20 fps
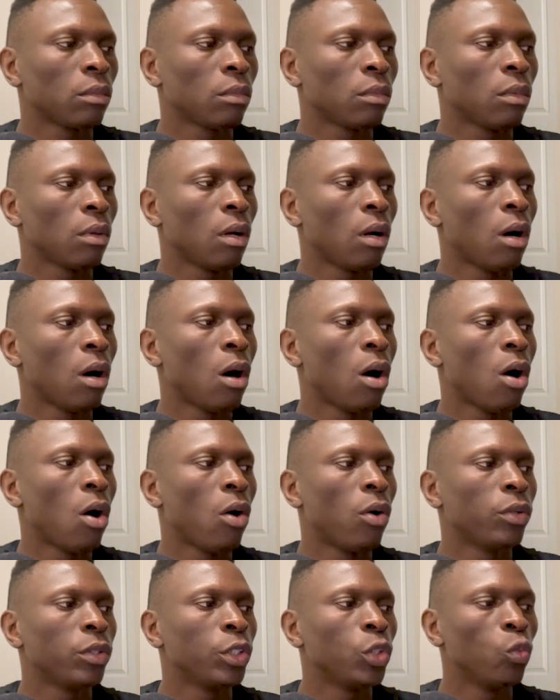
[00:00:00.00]

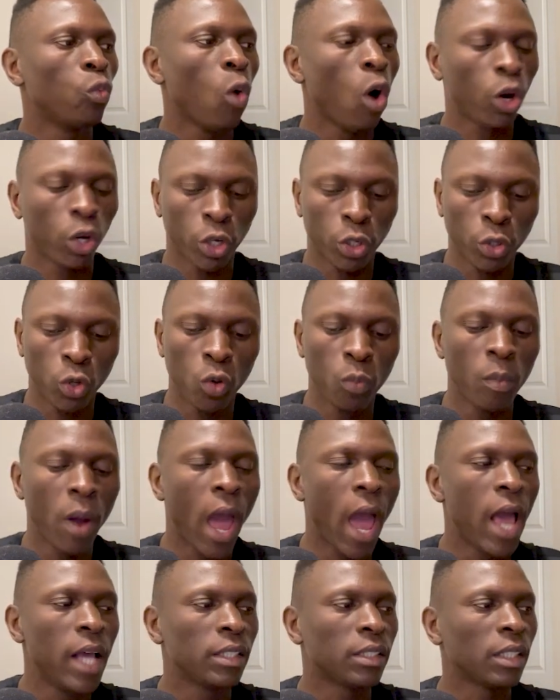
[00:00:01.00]
the work group
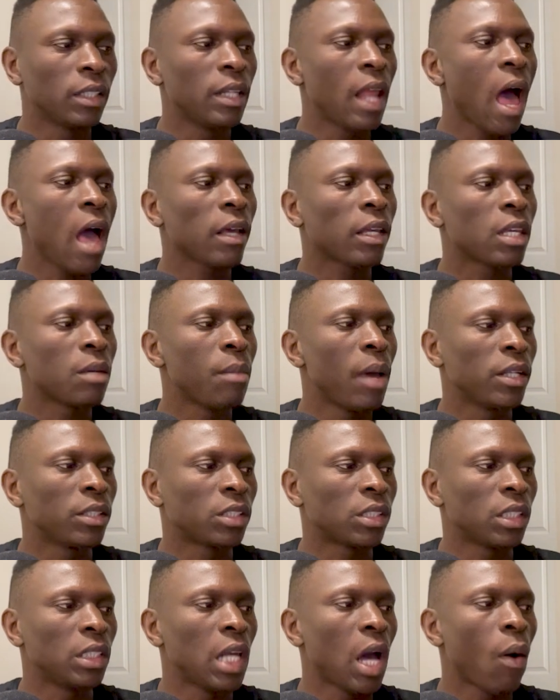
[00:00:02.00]
as an argument
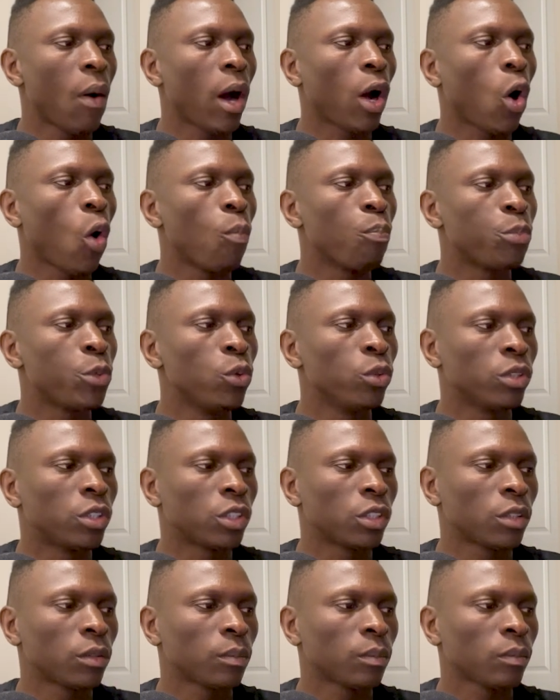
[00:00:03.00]
in our
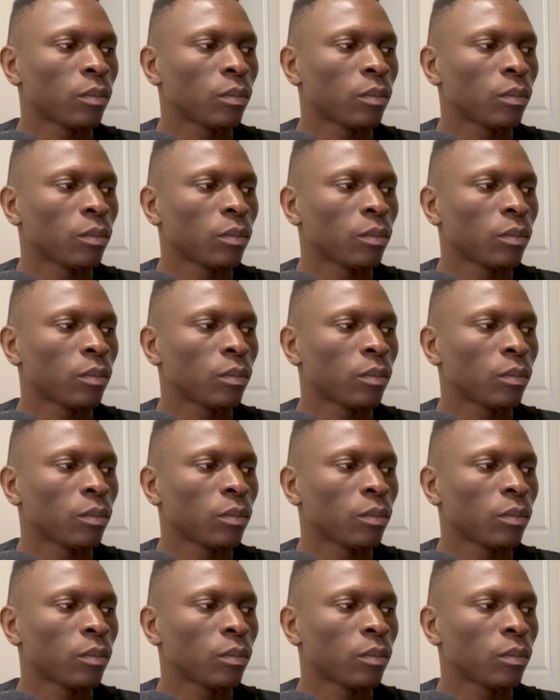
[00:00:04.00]
compute,